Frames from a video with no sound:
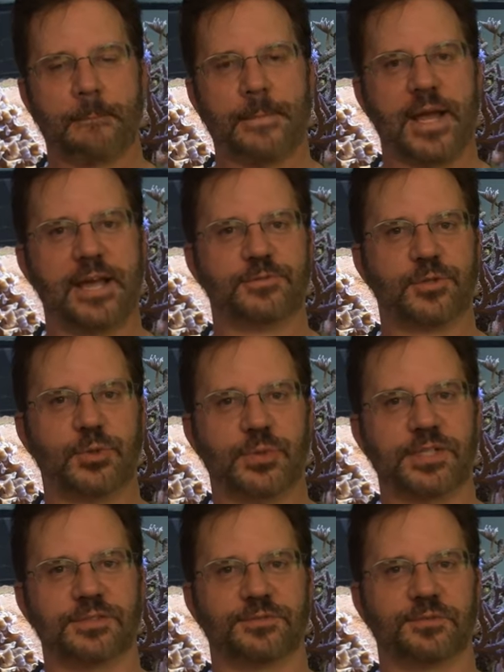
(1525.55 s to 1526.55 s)
I have two
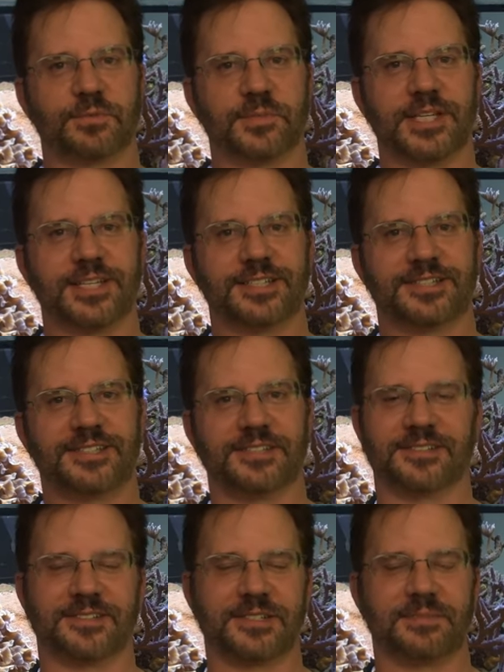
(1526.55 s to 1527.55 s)
eels with me. And she just
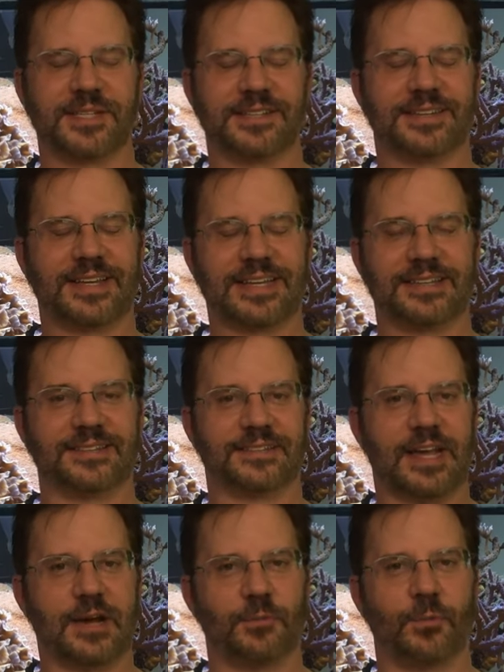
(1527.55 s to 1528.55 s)
looked at me and I'm like,
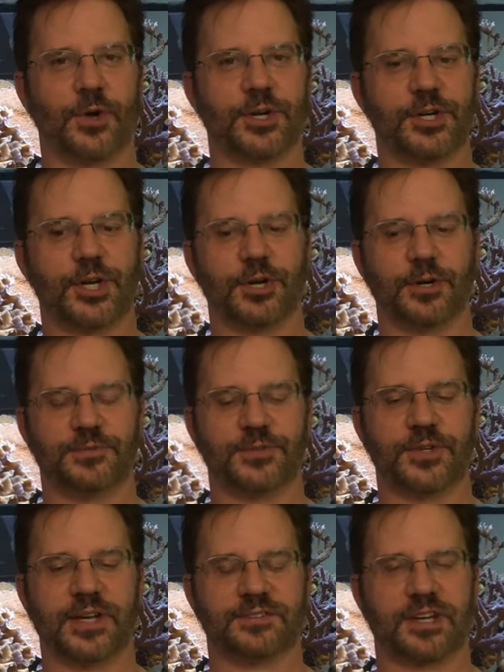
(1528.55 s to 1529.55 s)
I want to know if you
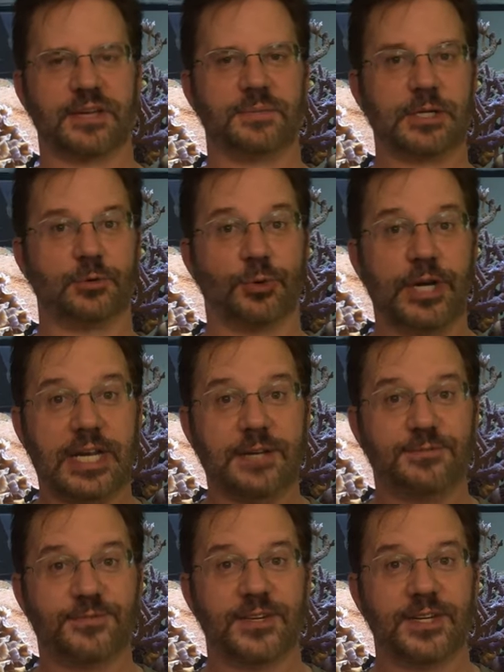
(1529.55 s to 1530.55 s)
guys are going to give me
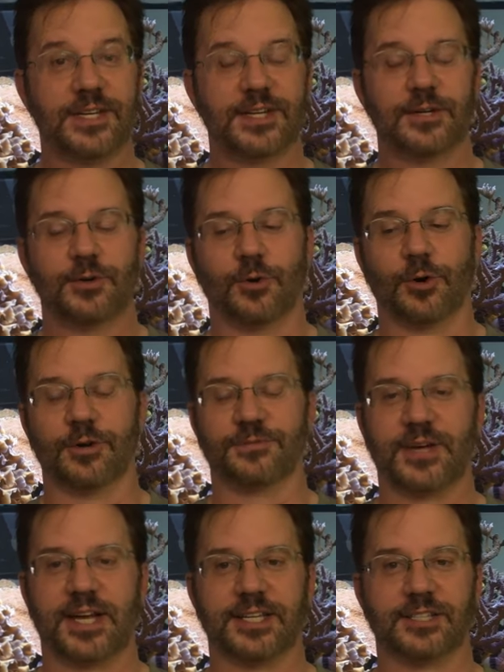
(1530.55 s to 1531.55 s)
grief or if
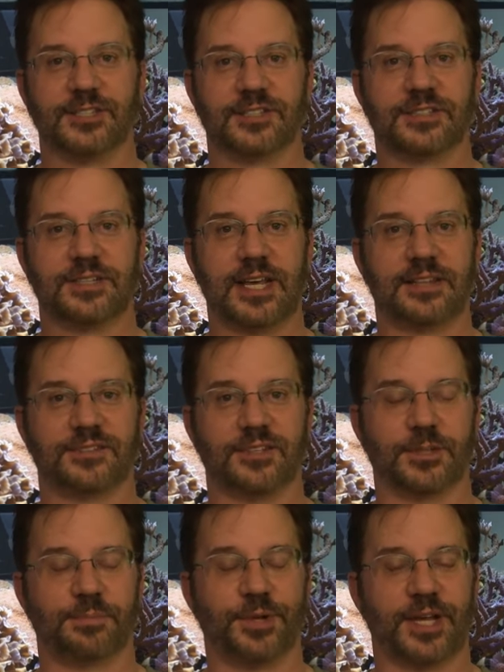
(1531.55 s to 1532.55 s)
I can just take this on
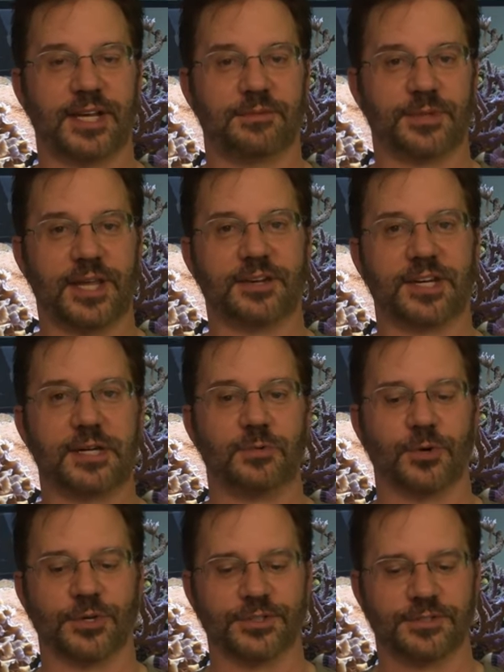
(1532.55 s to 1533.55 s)
the plane without any
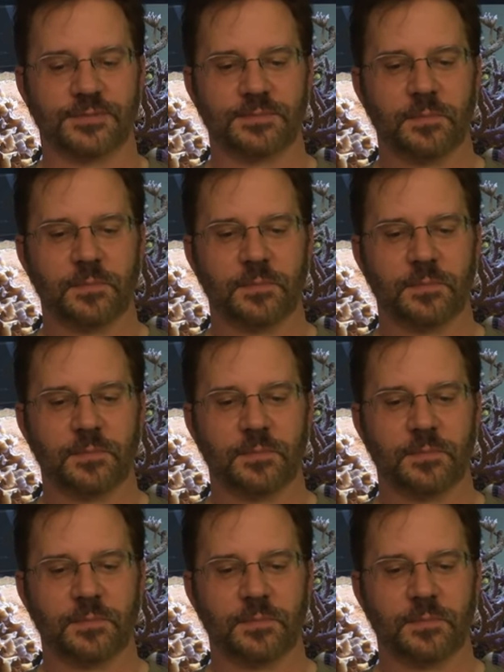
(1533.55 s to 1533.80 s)
words.